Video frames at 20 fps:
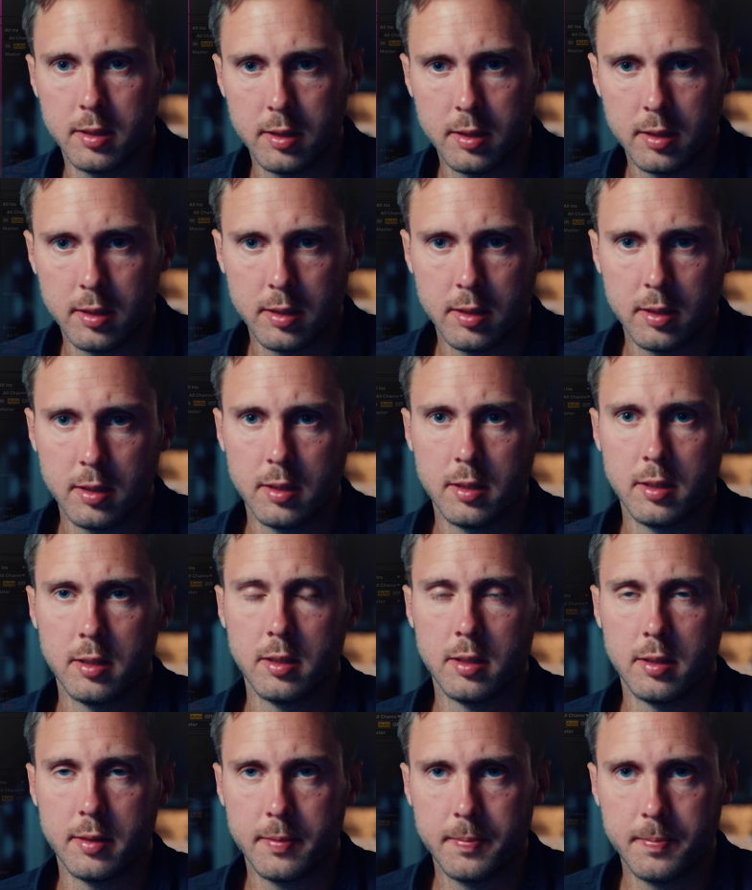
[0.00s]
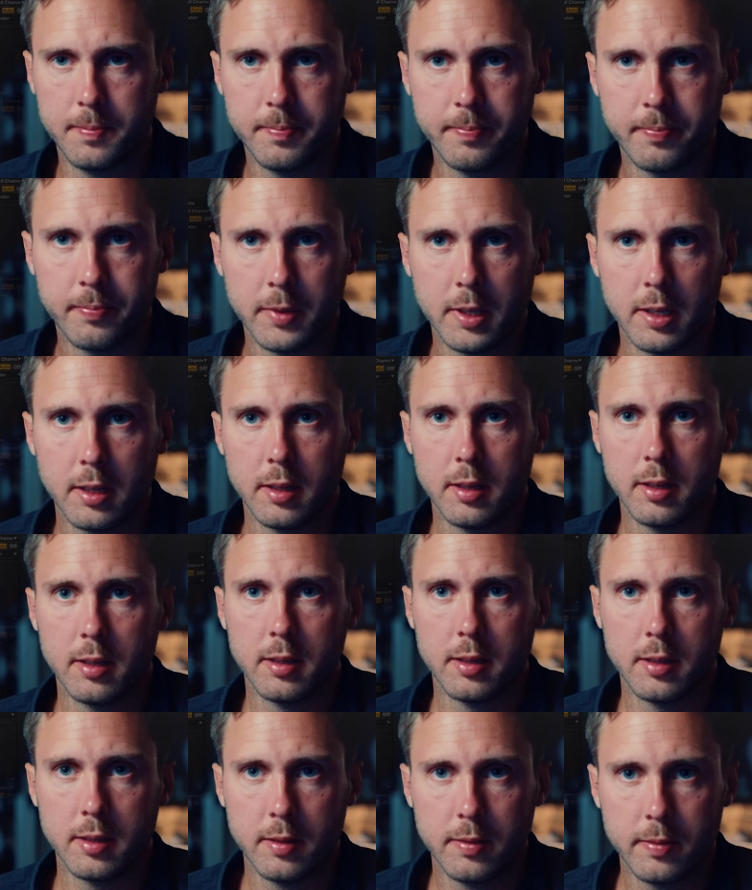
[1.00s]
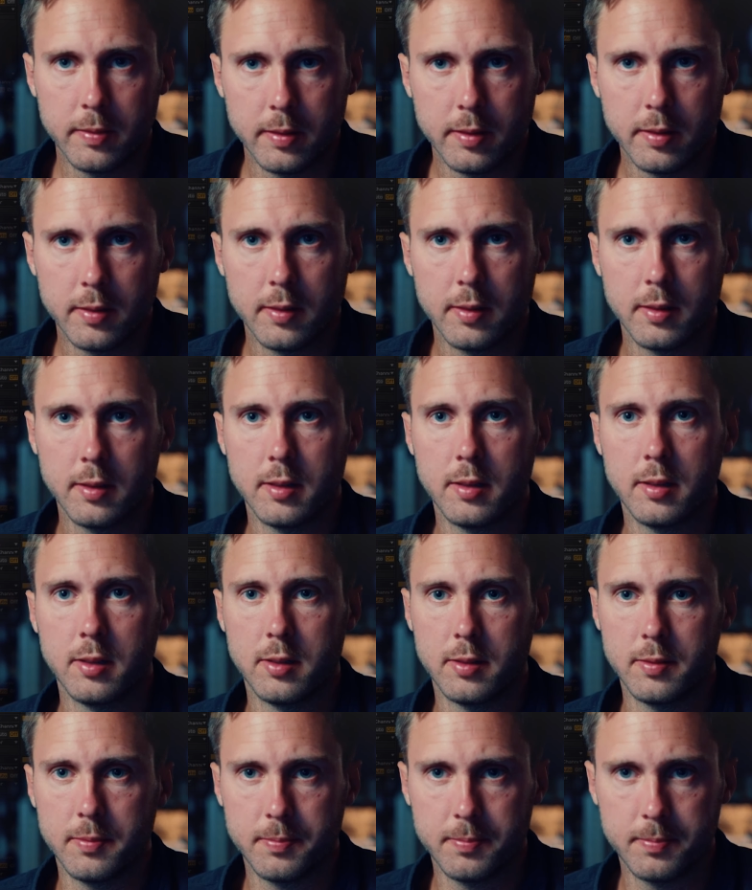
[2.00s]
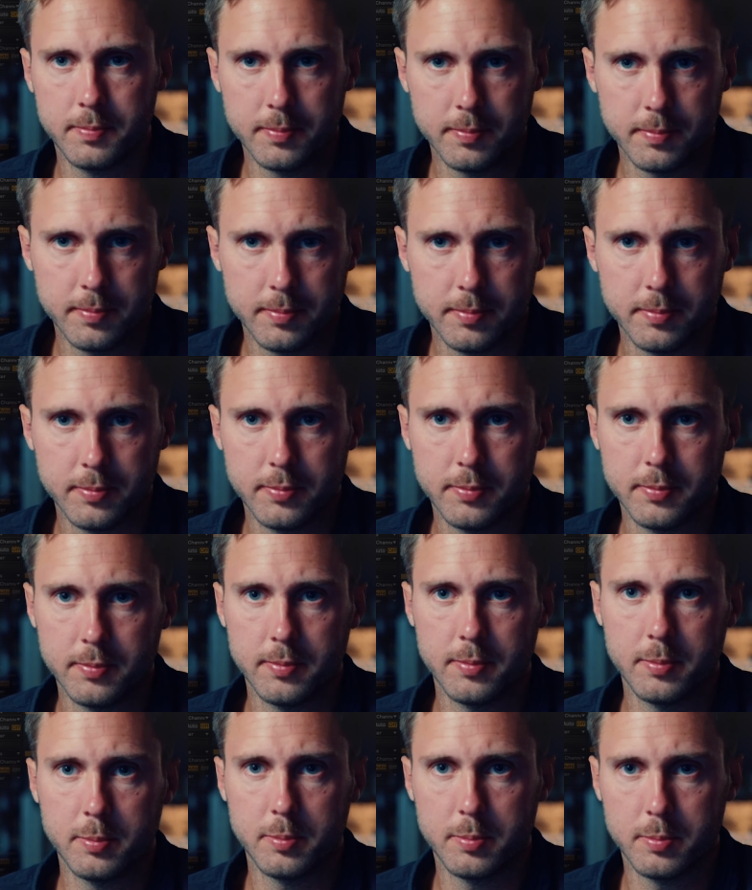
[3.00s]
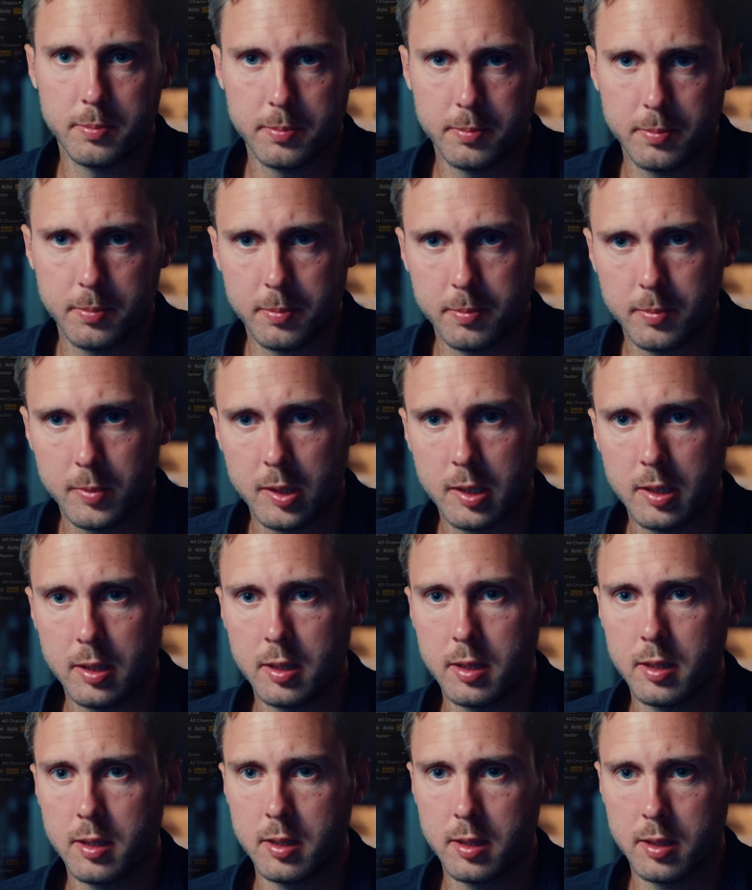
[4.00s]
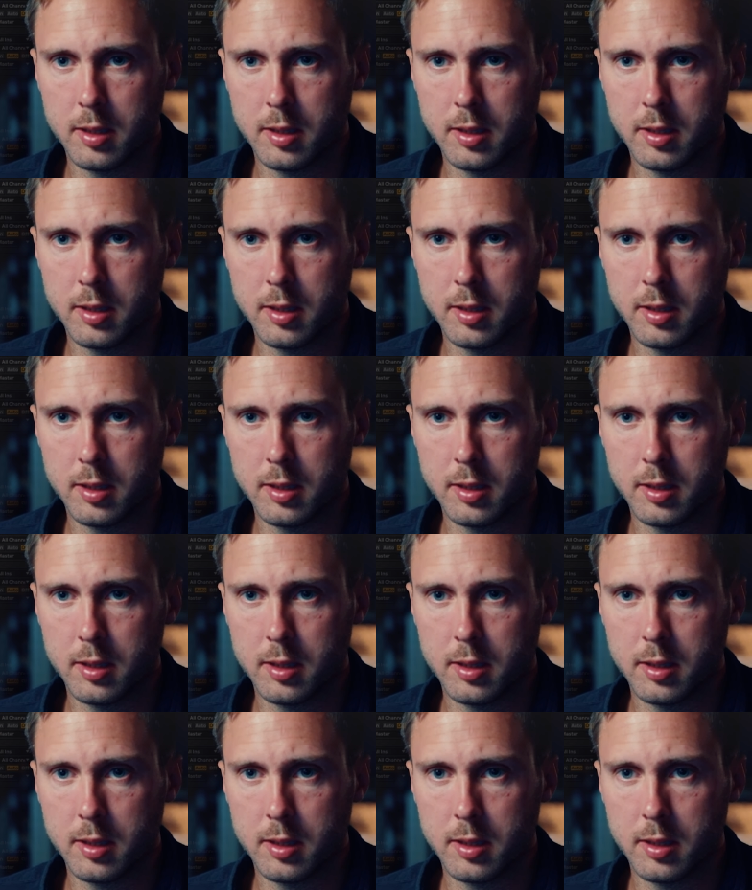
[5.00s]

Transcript: It was a sunny day out in the lower woods.